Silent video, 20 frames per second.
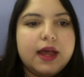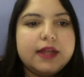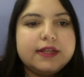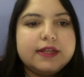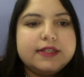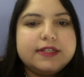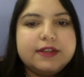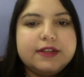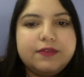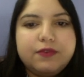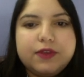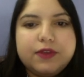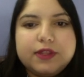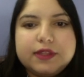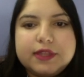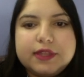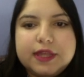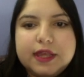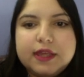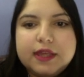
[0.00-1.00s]

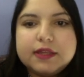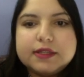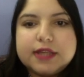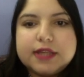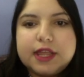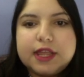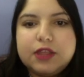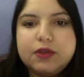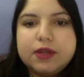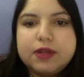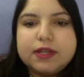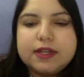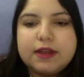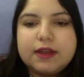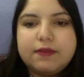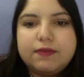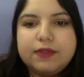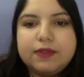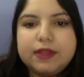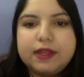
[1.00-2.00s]
different things that you can
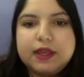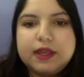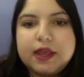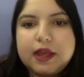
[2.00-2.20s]
definitely